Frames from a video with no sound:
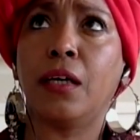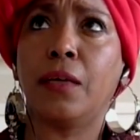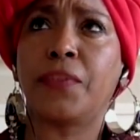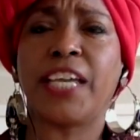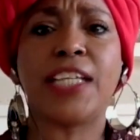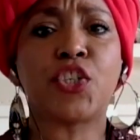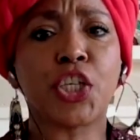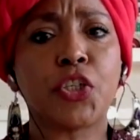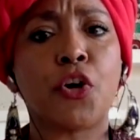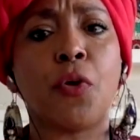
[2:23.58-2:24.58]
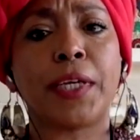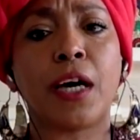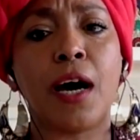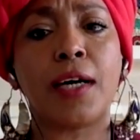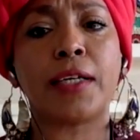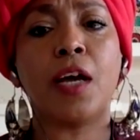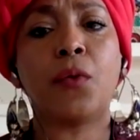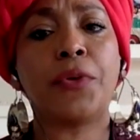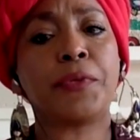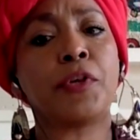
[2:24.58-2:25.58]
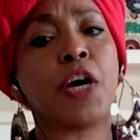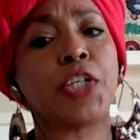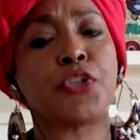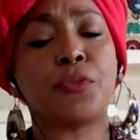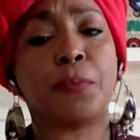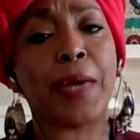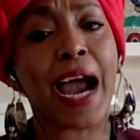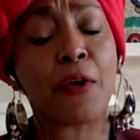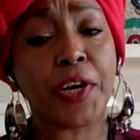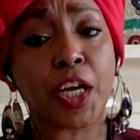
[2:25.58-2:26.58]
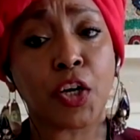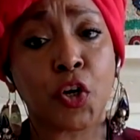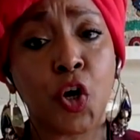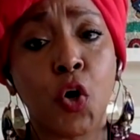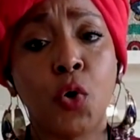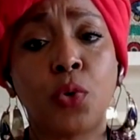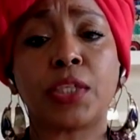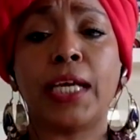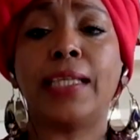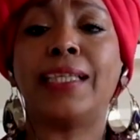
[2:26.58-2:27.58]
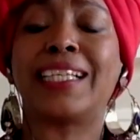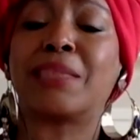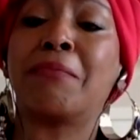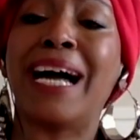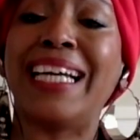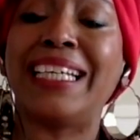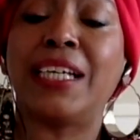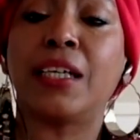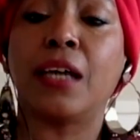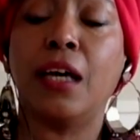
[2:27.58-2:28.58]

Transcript: tension going on with regards to Barrick Gold that's mining